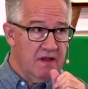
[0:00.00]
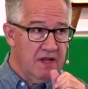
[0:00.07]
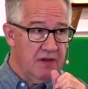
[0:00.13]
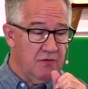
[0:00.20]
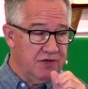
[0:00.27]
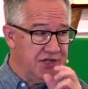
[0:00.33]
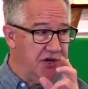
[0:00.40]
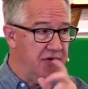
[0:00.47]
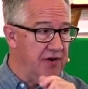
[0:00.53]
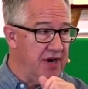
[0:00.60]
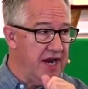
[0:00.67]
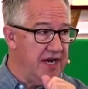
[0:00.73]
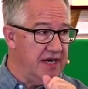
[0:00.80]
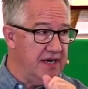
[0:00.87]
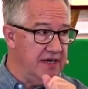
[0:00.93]
it was
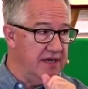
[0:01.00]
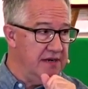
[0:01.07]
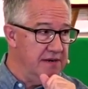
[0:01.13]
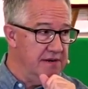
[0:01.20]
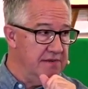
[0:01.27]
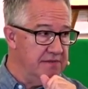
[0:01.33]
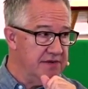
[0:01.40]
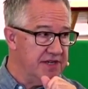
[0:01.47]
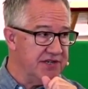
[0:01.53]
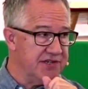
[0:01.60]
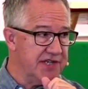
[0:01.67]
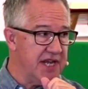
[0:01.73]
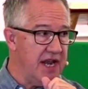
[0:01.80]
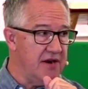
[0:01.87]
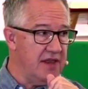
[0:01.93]
created to
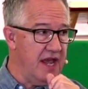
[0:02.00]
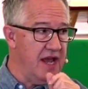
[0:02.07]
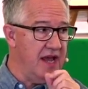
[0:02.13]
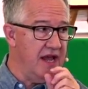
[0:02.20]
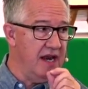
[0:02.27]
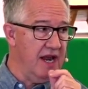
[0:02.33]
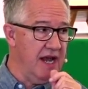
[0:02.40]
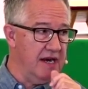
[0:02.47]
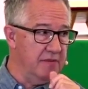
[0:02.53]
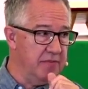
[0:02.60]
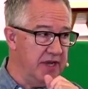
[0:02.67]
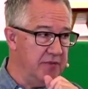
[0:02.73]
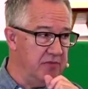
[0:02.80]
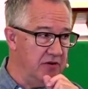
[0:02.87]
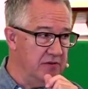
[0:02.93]
scare the hell out of
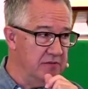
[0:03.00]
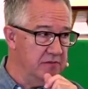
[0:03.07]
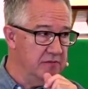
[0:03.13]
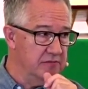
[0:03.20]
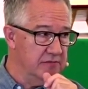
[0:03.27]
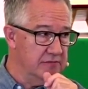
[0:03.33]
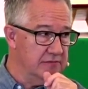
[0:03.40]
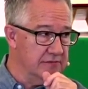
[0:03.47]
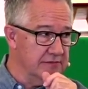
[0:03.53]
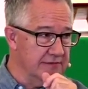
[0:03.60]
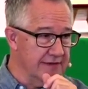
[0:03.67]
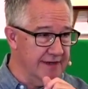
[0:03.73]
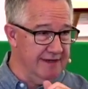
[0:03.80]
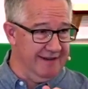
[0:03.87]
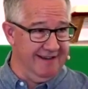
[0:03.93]
people.
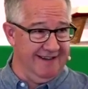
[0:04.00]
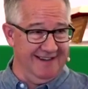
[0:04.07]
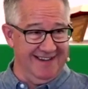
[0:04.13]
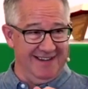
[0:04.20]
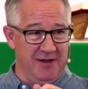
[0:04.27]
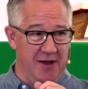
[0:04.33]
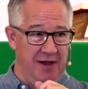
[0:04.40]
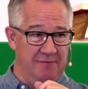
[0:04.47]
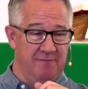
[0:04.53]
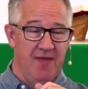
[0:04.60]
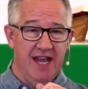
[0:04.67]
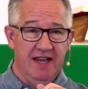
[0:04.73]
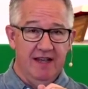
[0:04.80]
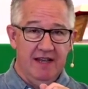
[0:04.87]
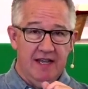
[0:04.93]
It
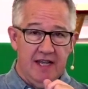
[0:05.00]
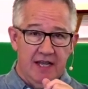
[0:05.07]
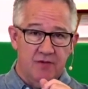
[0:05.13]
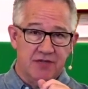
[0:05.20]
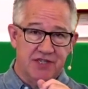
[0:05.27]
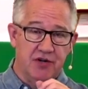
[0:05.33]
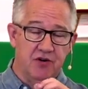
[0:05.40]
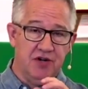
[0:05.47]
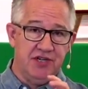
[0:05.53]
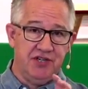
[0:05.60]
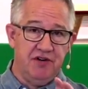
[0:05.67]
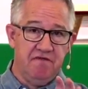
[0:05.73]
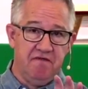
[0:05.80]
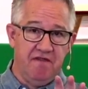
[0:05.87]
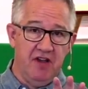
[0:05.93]
was a
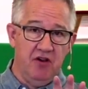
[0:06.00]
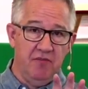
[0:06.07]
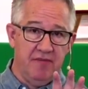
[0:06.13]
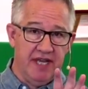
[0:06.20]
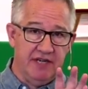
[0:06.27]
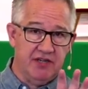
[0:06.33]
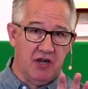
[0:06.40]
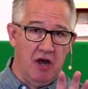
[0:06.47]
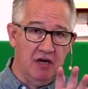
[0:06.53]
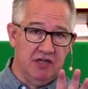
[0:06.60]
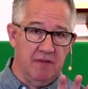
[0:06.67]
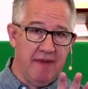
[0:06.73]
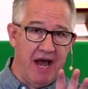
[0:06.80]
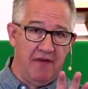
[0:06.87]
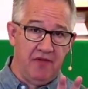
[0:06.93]
Christian film that talked
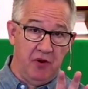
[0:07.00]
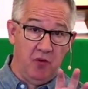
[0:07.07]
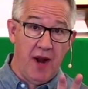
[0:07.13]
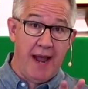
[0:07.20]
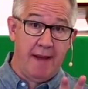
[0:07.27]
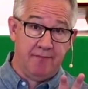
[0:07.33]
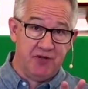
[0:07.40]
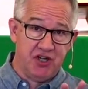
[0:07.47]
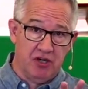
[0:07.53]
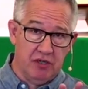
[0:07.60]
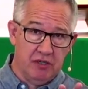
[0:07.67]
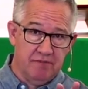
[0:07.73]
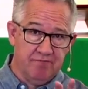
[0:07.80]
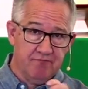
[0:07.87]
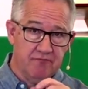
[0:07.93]
about the rapture.
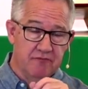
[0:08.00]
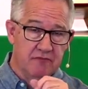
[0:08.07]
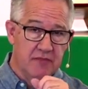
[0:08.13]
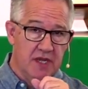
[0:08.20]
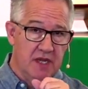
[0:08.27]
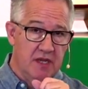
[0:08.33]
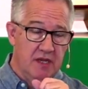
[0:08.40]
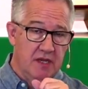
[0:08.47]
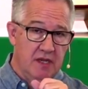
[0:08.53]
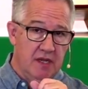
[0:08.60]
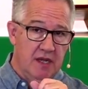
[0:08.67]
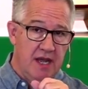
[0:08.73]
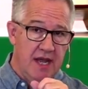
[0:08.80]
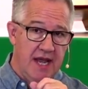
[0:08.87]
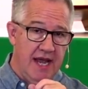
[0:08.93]

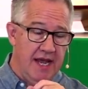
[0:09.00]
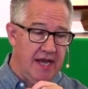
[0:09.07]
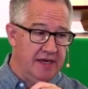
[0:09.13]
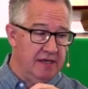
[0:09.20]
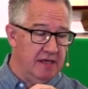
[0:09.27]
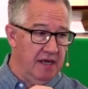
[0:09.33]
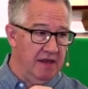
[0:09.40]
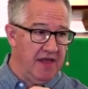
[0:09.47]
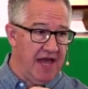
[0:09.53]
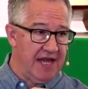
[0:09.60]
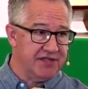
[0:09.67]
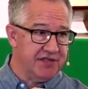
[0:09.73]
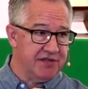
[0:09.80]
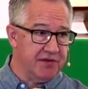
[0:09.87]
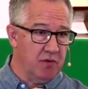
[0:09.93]
And uh,
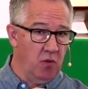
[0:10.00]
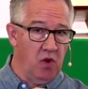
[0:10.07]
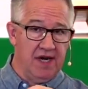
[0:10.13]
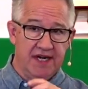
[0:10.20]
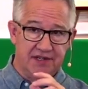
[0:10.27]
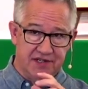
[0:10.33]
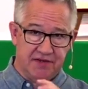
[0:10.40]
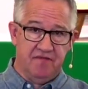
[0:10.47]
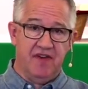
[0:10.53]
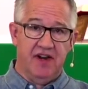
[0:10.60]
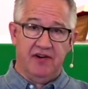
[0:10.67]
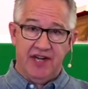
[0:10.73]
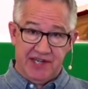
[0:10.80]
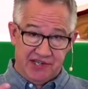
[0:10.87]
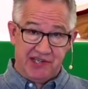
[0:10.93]
that's what its
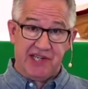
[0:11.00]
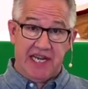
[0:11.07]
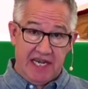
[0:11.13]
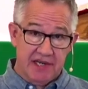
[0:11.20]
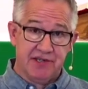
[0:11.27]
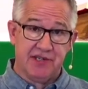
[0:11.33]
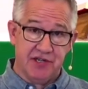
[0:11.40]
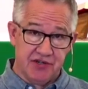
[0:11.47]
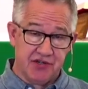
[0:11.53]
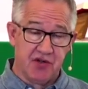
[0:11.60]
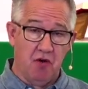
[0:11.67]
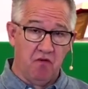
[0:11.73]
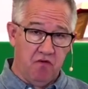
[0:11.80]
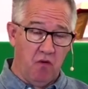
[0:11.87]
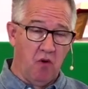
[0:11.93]
various scenes and
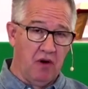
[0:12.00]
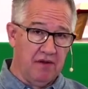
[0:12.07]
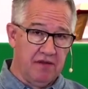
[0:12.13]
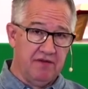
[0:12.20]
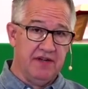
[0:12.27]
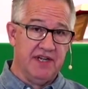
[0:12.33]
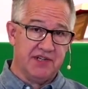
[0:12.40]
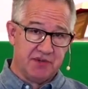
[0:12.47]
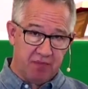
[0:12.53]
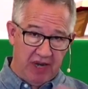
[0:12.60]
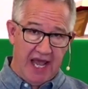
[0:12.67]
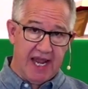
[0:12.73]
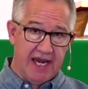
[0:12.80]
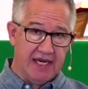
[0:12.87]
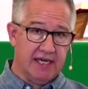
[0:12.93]
so forth
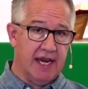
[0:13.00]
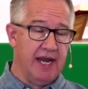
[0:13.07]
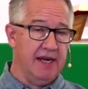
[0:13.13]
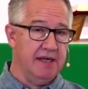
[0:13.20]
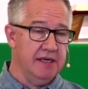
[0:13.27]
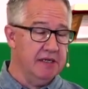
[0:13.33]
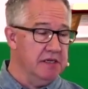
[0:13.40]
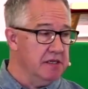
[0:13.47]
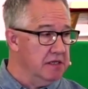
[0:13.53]
displayed and